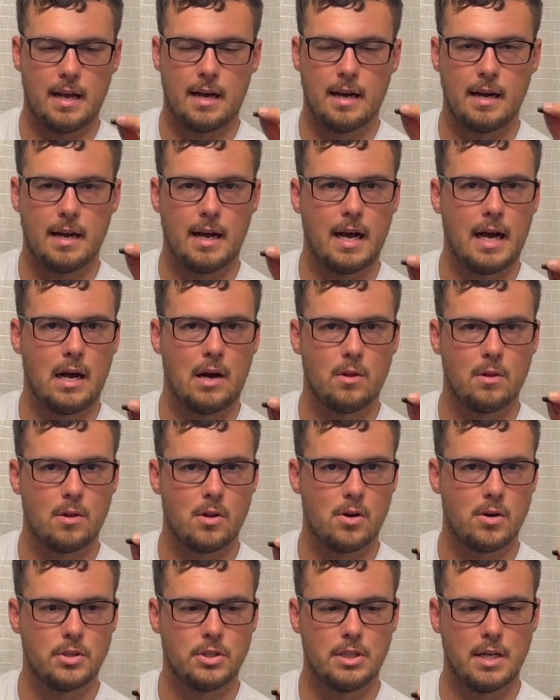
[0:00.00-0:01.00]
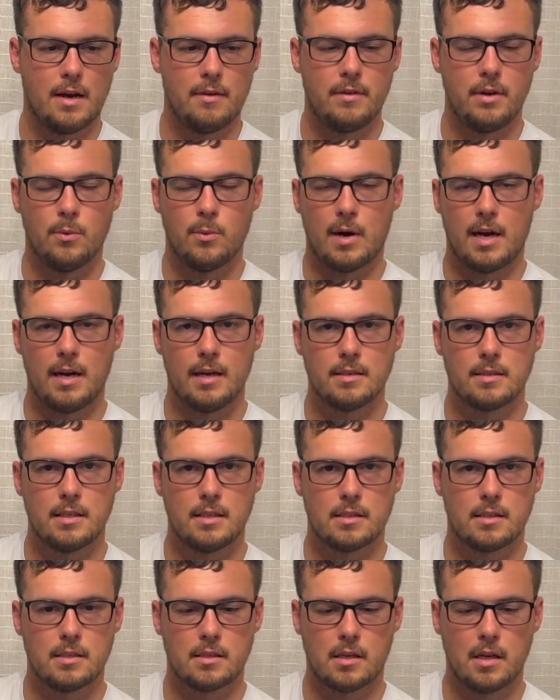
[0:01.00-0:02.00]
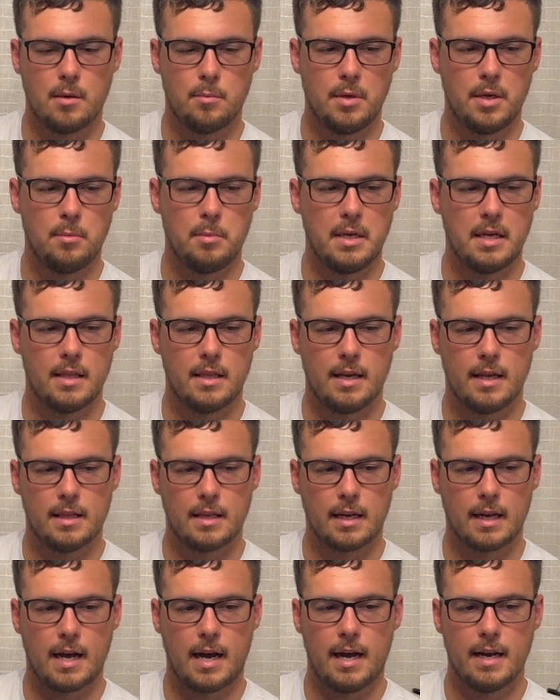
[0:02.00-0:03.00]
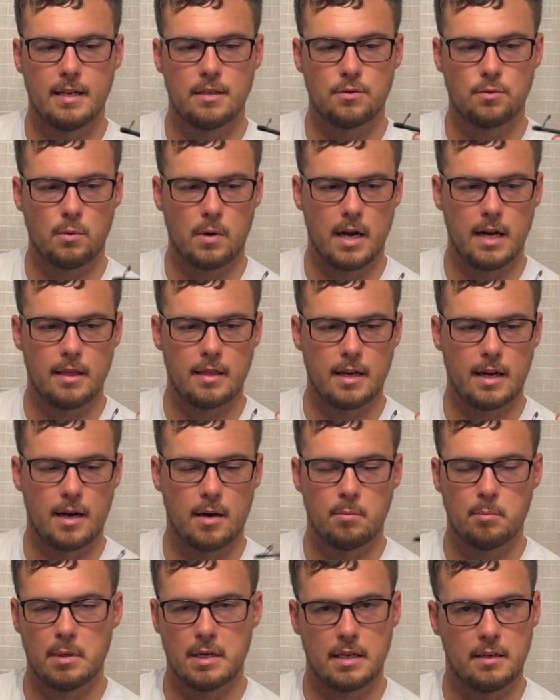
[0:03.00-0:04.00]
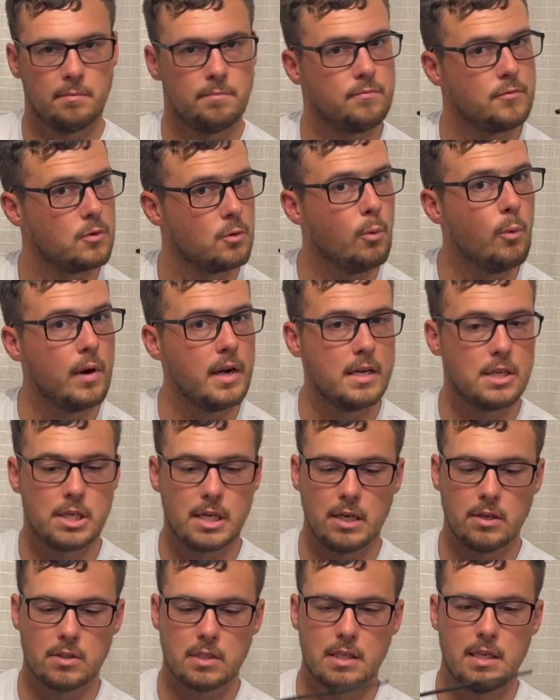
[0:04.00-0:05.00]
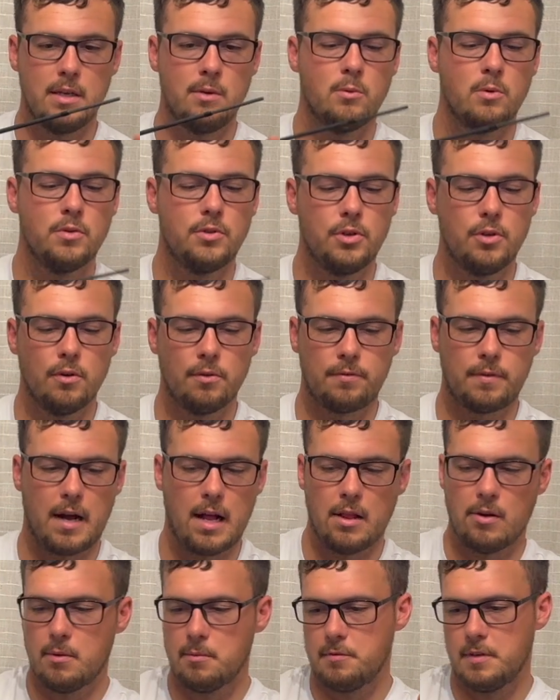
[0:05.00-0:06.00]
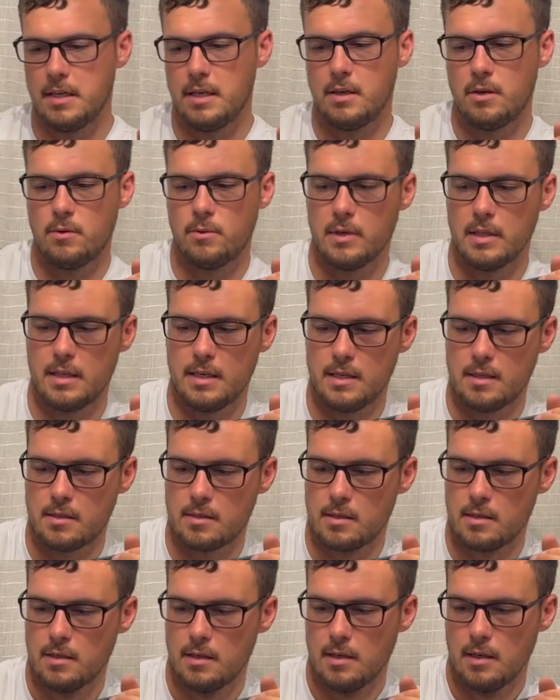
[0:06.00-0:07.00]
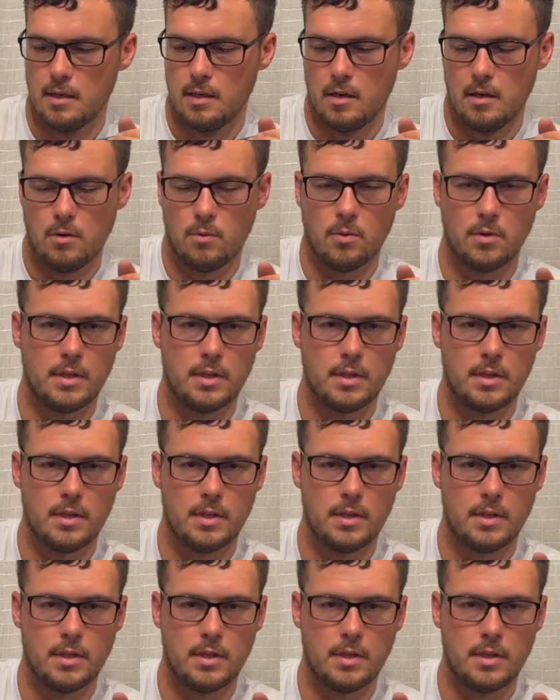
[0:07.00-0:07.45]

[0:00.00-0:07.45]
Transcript: on how longevity wise this is going to be, being that the guide is right there. But we shall see. We'll do a follow-up video with this. We'll